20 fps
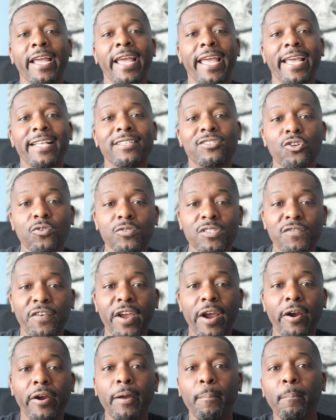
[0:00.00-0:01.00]
And so it's
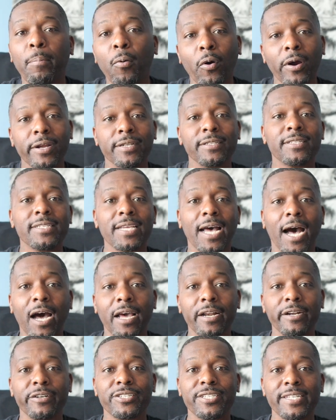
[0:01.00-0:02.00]
very important to
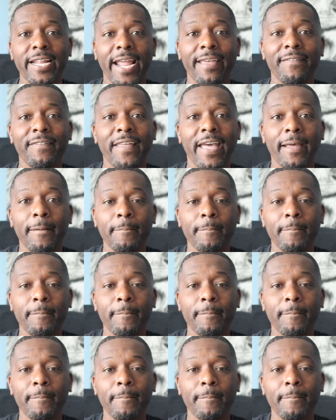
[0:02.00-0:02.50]
understand that.